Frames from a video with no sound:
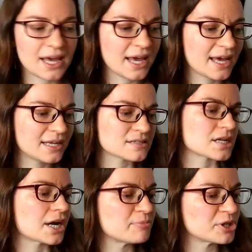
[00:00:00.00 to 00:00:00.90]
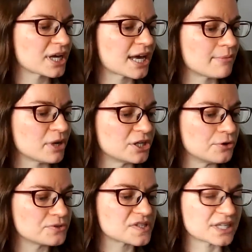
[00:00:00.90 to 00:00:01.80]
And sorry, I'm looking at my
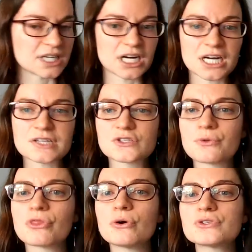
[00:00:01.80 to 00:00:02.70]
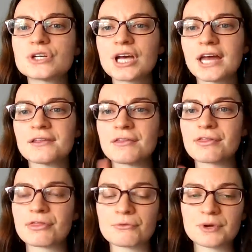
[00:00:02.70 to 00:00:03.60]
notes here. So those are kind of the
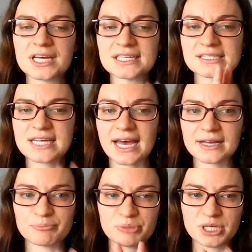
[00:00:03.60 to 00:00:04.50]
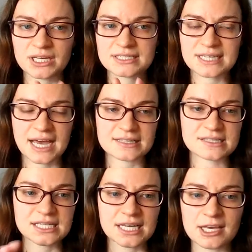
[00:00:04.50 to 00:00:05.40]
three big
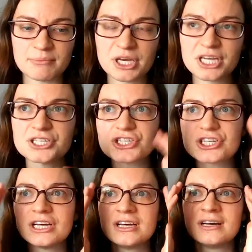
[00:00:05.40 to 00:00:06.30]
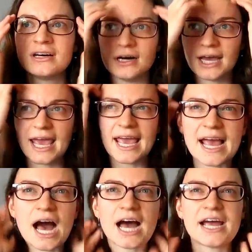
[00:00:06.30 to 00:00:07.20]
text to image
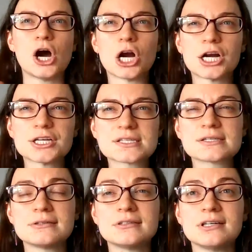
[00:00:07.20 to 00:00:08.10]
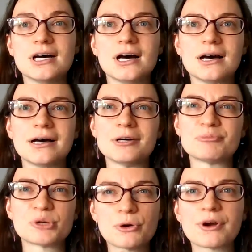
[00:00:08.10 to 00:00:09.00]
AI art
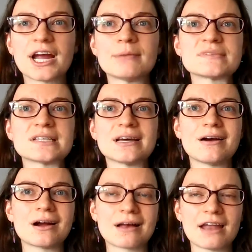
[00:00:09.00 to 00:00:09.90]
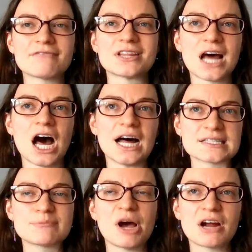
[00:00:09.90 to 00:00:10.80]
programs that are kind of in the hot
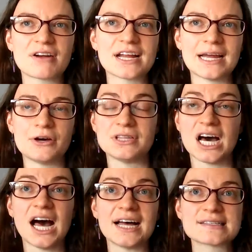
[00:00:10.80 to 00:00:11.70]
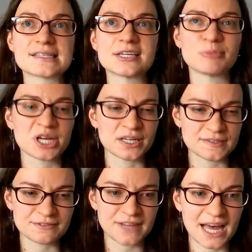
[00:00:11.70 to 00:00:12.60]
spot right now, in the hot seat because
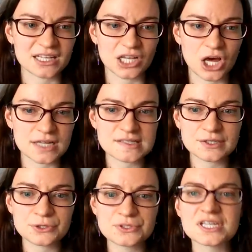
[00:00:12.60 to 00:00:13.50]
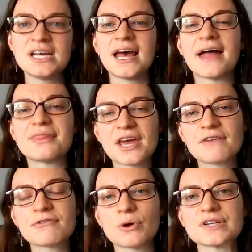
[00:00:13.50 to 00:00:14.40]
of that lawsuit. And they,
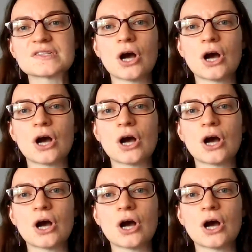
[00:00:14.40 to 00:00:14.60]
of course,